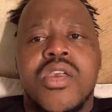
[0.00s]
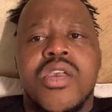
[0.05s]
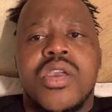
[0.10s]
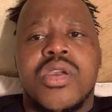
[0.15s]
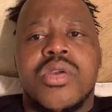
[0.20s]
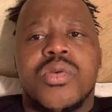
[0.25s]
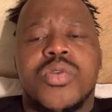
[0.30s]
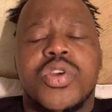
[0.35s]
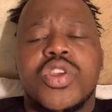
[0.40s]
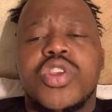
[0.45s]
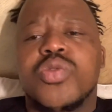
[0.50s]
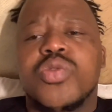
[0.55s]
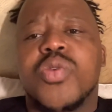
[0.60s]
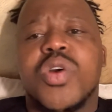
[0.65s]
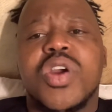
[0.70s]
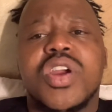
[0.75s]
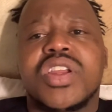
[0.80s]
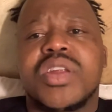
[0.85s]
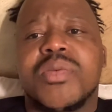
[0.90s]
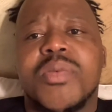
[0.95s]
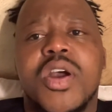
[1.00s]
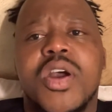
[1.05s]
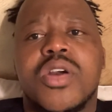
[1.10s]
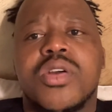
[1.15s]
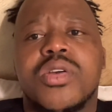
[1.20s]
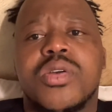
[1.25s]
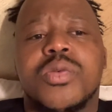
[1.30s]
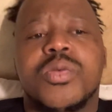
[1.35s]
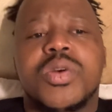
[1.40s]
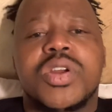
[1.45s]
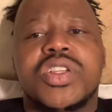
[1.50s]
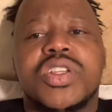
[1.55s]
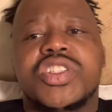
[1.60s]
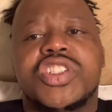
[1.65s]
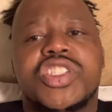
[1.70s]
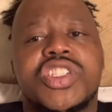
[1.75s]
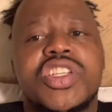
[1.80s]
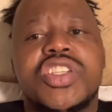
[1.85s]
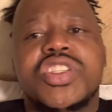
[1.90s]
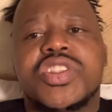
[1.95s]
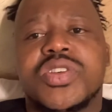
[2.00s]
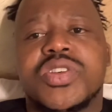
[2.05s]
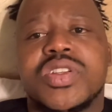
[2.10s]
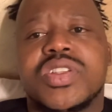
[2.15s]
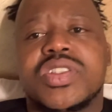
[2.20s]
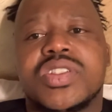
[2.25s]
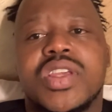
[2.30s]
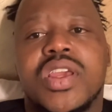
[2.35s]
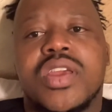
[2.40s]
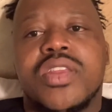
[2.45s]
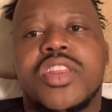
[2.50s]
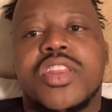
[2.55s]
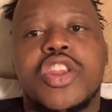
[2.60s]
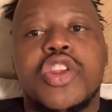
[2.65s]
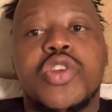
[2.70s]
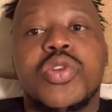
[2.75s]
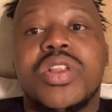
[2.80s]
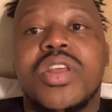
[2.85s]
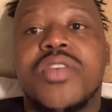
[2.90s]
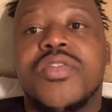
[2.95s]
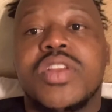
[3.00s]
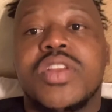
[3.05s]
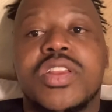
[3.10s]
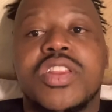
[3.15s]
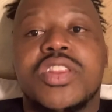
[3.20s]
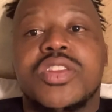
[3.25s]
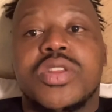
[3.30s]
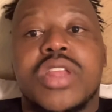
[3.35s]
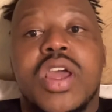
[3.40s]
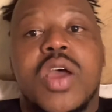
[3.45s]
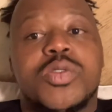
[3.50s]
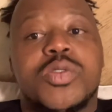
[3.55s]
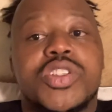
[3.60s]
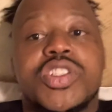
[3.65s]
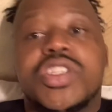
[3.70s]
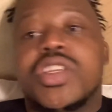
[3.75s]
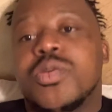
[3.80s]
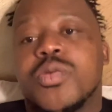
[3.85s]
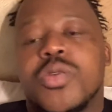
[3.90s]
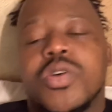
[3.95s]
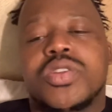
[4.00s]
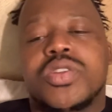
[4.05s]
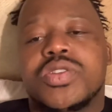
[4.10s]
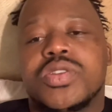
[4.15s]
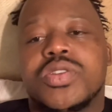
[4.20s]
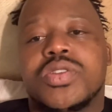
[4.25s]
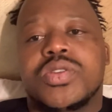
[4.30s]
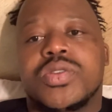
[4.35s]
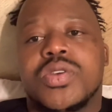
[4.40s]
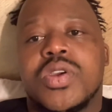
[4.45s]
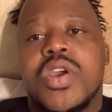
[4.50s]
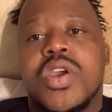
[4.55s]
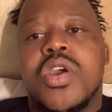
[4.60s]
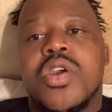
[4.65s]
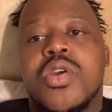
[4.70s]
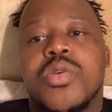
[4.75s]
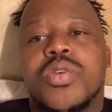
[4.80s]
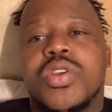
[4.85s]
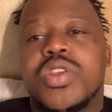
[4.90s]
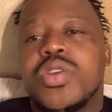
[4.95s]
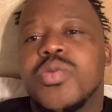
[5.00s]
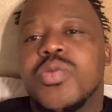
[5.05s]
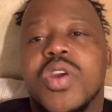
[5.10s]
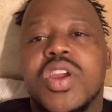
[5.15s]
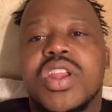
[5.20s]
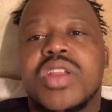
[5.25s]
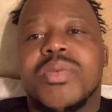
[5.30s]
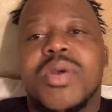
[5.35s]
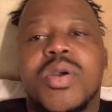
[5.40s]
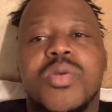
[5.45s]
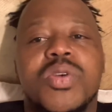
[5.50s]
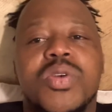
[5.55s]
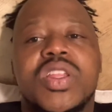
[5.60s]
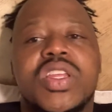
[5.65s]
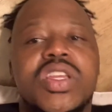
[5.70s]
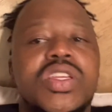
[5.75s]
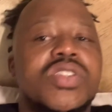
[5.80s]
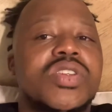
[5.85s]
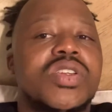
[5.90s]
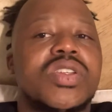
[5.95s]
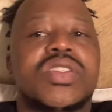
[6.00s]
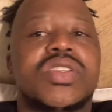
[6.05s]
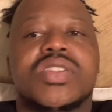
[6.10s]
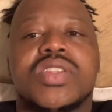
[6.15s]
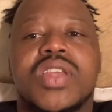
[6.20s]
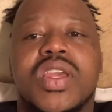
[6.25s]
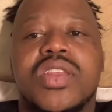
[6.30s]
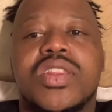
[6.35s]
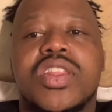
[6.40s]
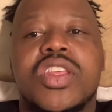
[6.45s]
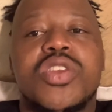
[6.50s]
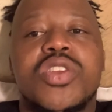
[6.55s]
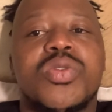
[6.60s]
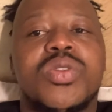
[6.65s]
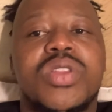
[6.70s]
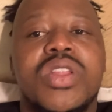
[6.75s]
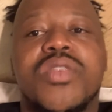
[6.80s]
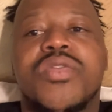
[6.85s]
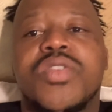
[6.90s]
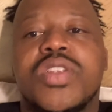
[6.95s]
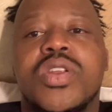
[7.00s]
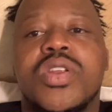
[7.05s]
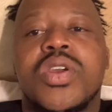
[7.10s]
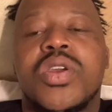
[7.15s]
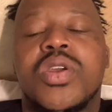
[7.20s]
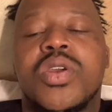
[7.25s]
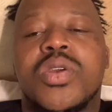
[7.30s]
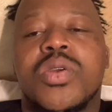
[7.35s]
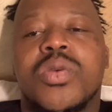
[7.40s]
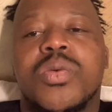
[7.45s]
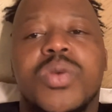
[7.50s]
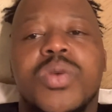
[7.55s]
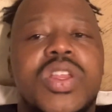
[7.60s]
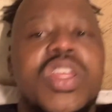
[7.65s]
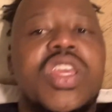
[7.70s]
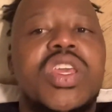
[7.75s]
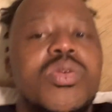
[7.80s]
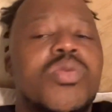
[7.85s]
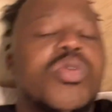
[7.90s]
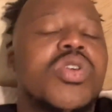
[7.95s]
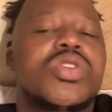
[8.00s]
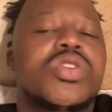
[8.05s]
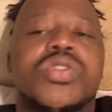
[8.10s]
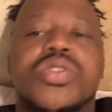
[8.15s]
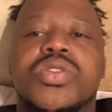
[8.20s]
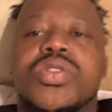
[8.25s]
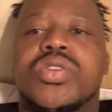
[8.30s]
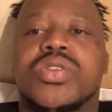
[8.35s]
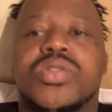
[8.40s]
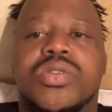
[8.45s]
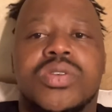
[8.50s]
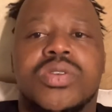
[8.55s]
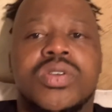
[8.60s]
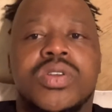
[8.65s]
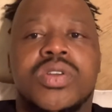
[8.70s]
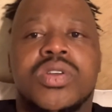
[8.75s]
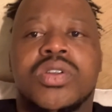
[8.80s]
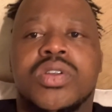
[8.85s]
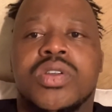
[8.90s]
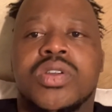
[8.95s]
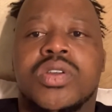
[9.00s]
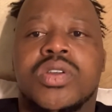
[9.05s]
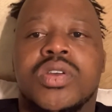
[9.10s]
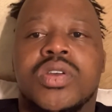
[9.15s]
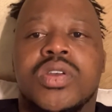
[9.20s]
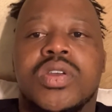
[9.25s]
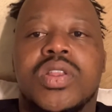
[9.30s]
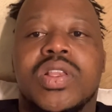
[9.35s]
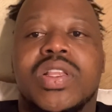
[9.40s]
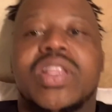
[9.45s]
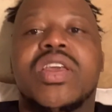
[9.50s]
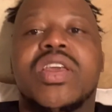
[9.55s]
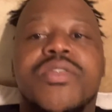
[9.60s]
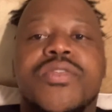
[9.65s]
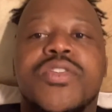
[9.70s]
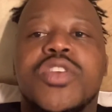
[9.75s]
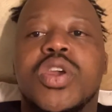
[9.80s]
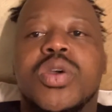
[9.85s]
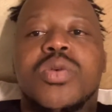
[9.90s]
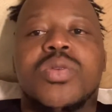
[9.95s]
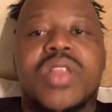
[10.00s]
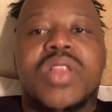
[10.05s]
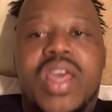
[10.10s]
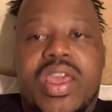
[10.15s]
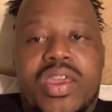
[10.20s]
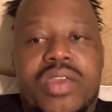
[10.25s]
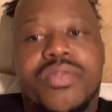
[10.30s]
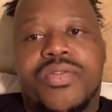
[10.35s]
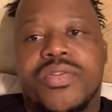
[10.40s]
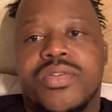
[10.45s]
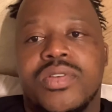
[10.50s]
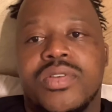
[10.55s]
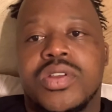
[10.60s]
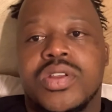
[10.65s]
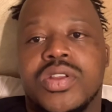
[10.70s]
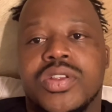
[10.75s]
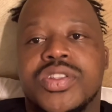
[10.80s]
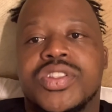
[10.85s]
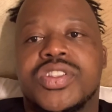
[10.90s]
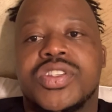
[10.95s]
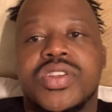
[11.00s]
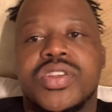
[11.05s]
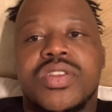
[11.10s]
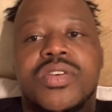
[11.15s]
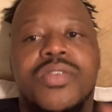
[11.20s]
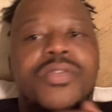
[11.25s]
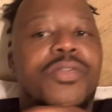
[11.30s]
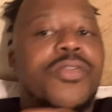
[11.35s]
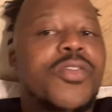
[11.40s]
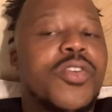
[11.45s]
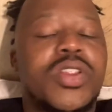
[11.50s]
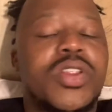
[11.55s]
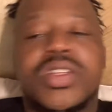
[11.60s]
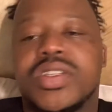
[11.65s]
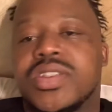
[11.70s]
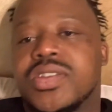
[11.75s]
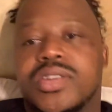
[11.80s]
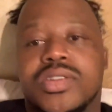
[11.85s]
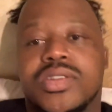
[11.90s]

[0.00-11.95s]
When you worried about what she's gonna say, then you living how she wants you to. When you worried about what he's gonna say, then you living what he wants you to. Live your life to the fullest.